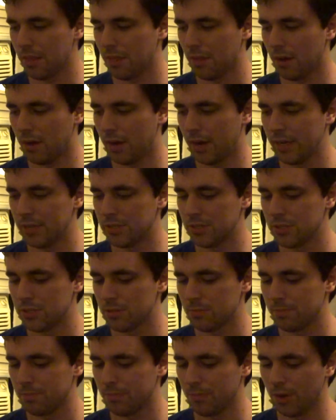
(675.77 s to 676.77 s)

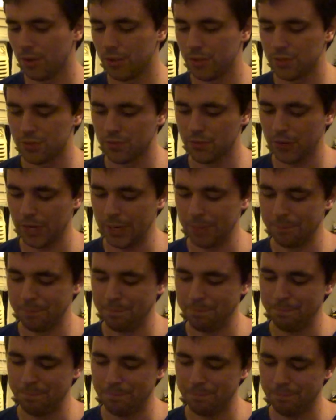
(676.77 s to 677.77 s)
thoughts on this frame.
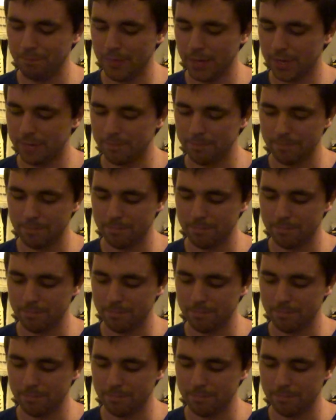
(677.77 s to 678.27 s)
Yeah.